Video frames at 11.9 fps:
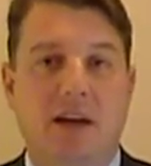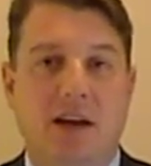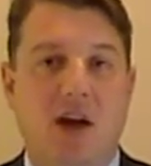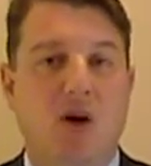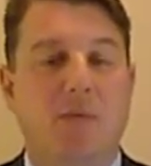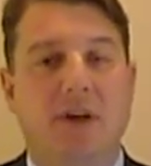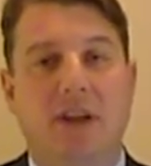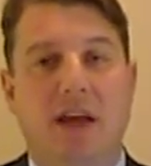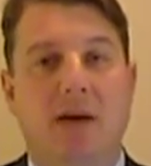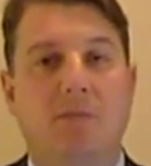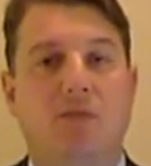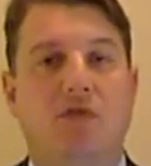in helping
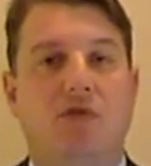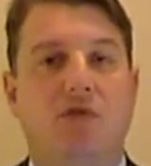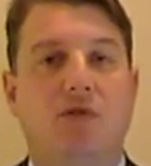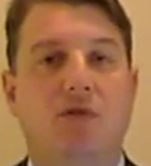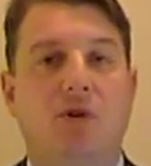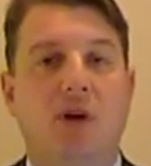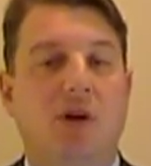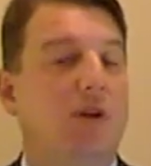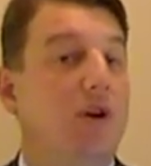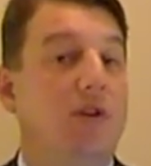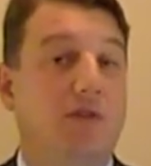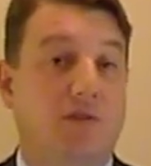them to
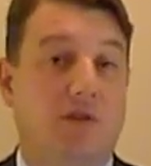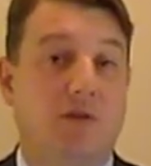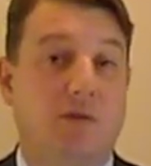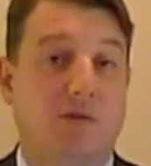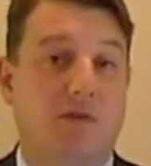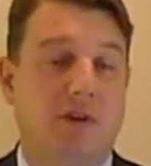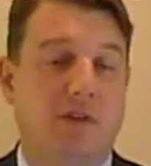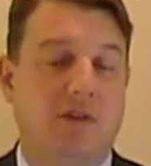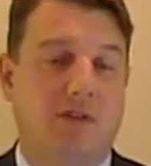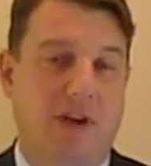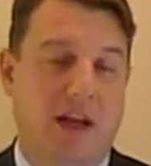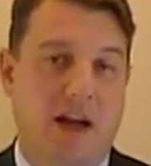learn the skills
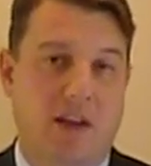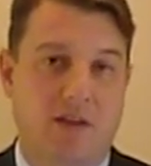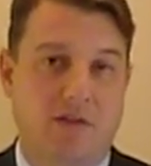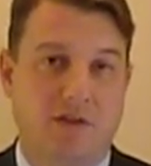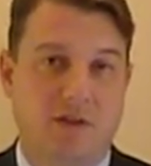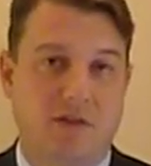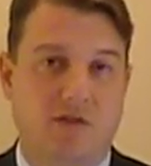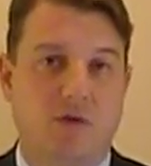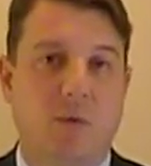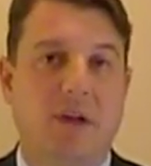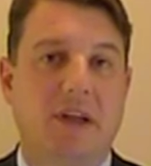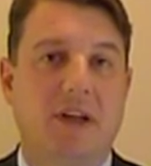to get others to
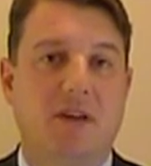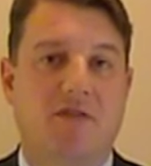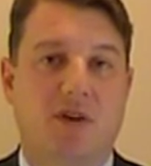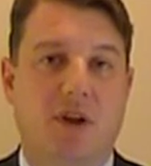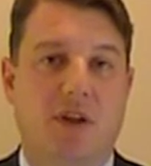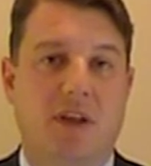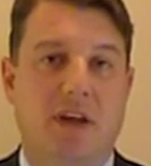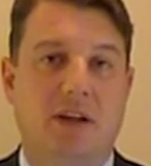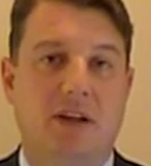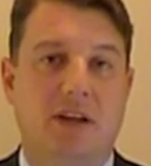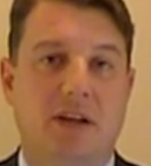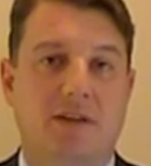willingly follow their
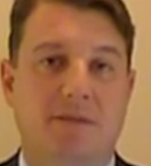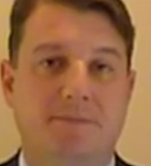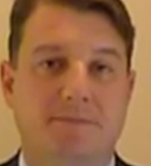lead.